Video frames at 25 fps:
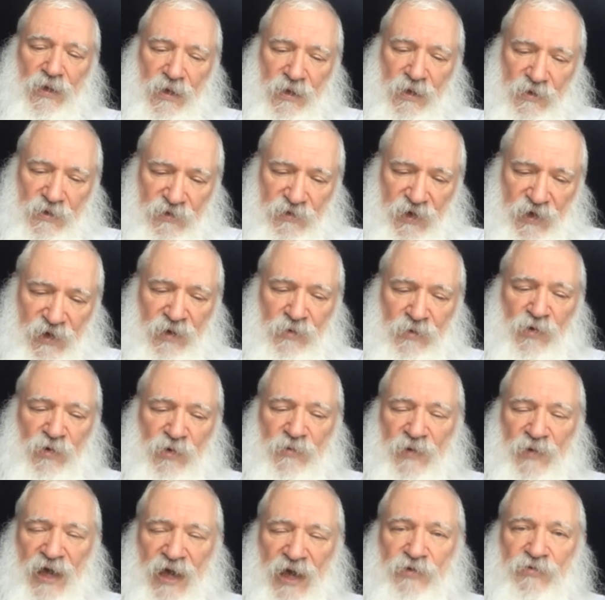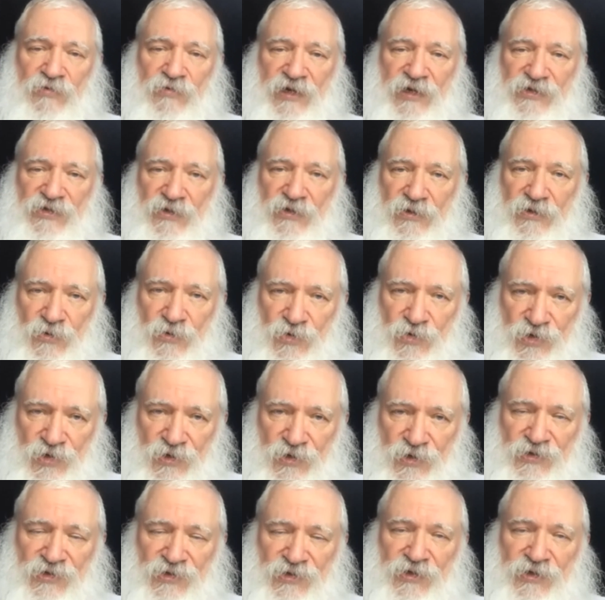Then we make
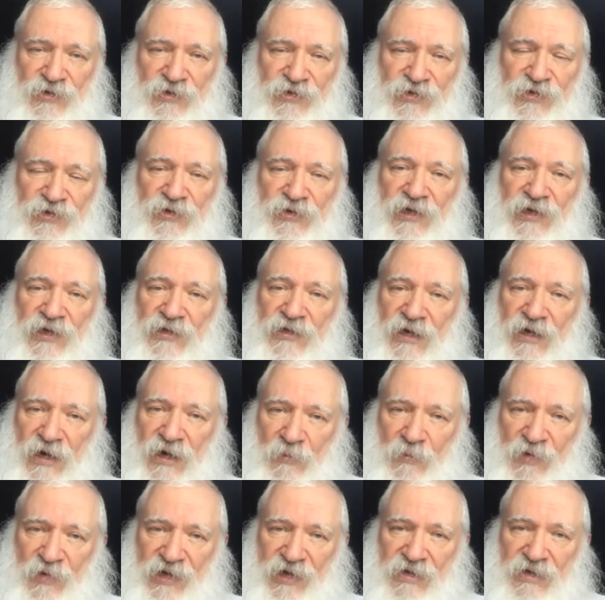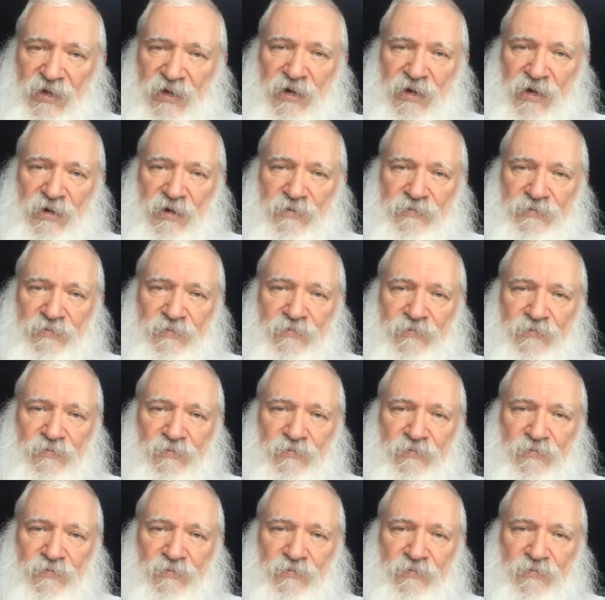resolutions concerning the coming year.